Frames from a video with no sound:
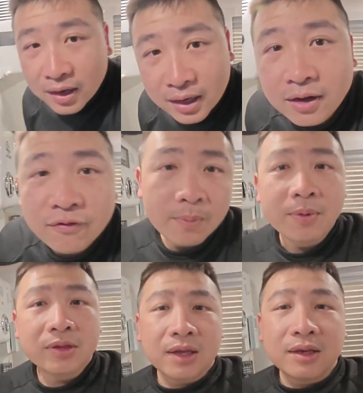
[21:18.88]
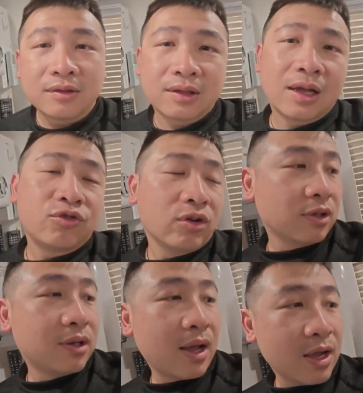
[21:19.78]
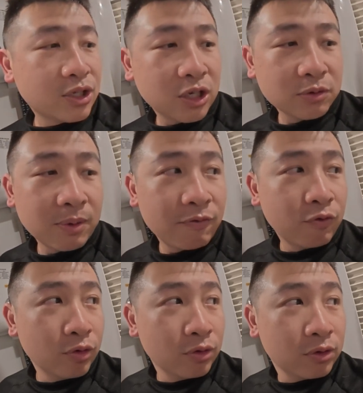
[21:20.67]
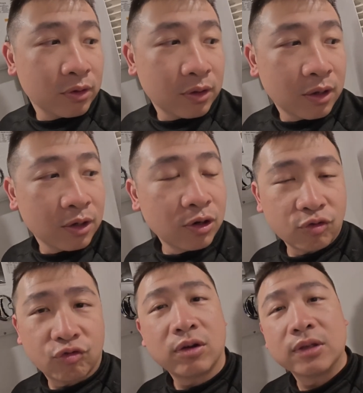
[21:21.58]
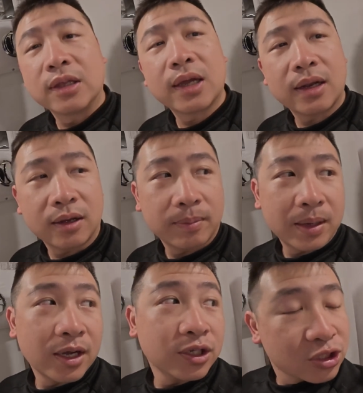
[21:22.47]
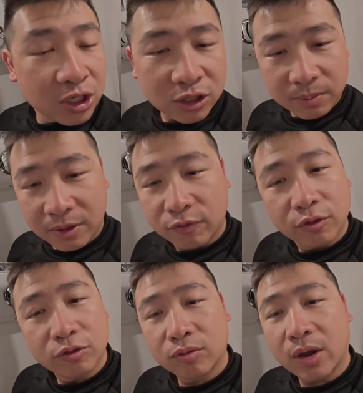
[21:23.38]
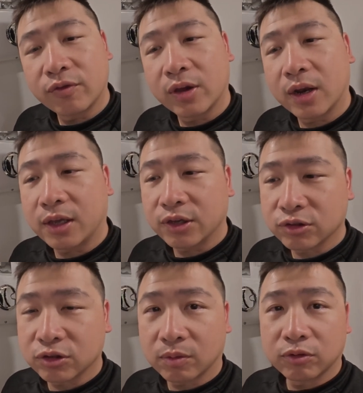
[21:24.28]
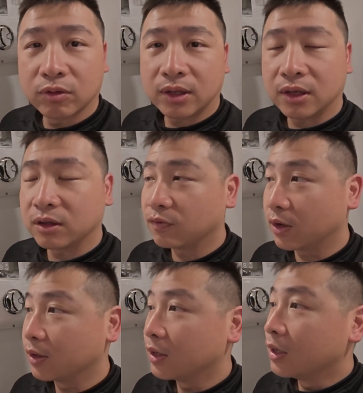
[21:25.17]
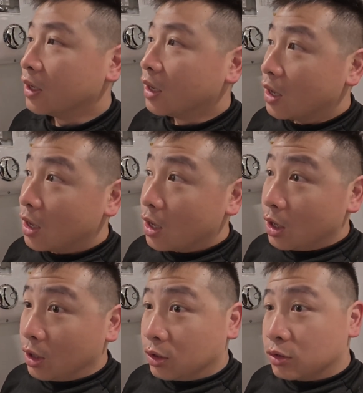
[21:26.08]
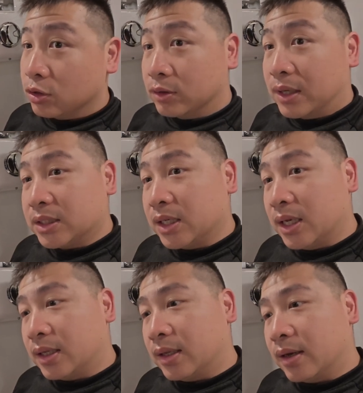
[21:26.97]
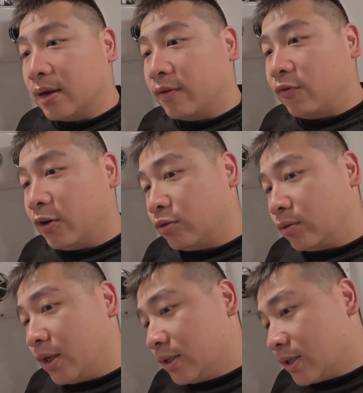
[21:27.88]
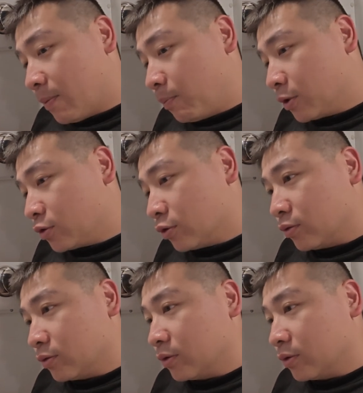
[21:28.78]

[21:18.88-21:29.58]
94% is like throughout the night I charge my phone. Not throughout the night but I just charge my phone to 100 and I just stop, so I think it's fine. So that's it for today's episode.